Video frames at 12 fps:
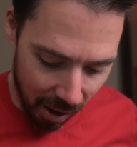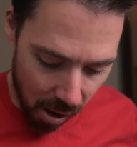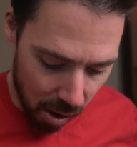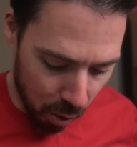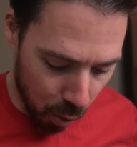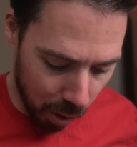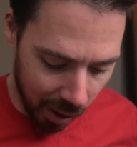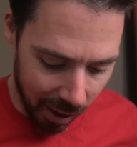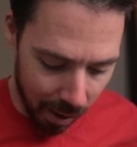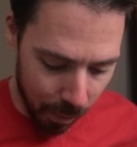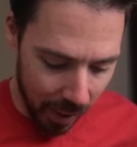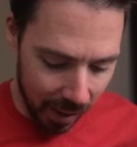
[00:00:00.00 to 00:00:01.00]
awkwardly
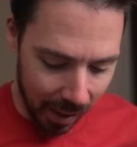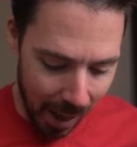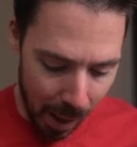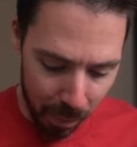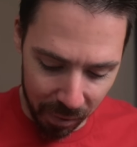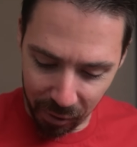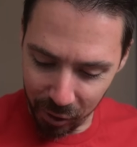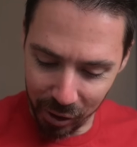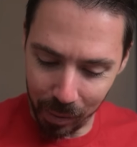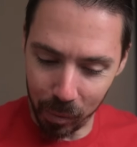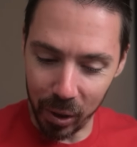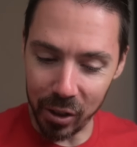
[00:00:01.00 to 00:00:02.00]
on my lap for
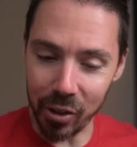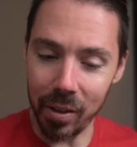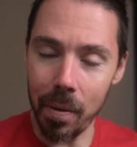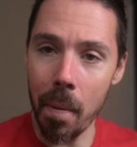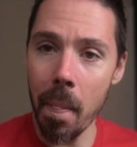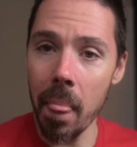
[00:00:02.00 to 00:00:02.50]
some reason,